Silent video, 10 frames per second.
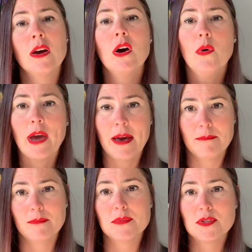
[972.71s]
Okay,
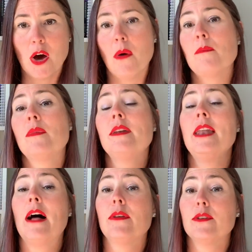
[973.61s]
so
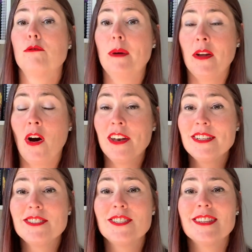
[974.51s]
now that you've been
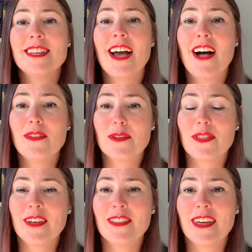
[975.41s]
honest, the other
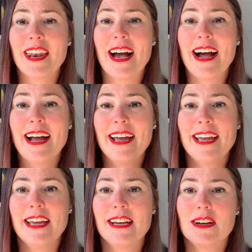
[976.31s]
thing that
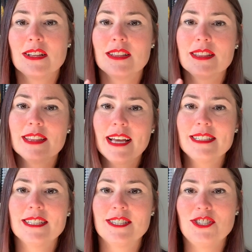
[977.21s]
I like
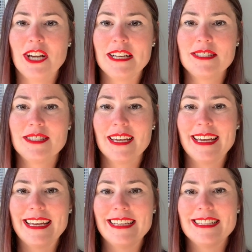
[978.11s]
to suggest
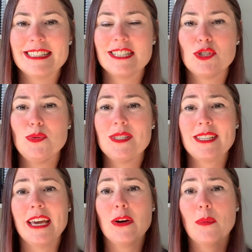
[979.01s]
is to
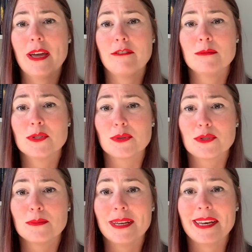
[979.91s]
stay away from
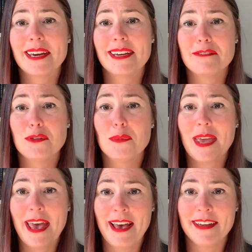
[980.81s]
social media if you
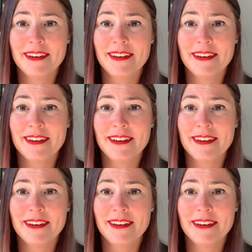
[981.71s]
can.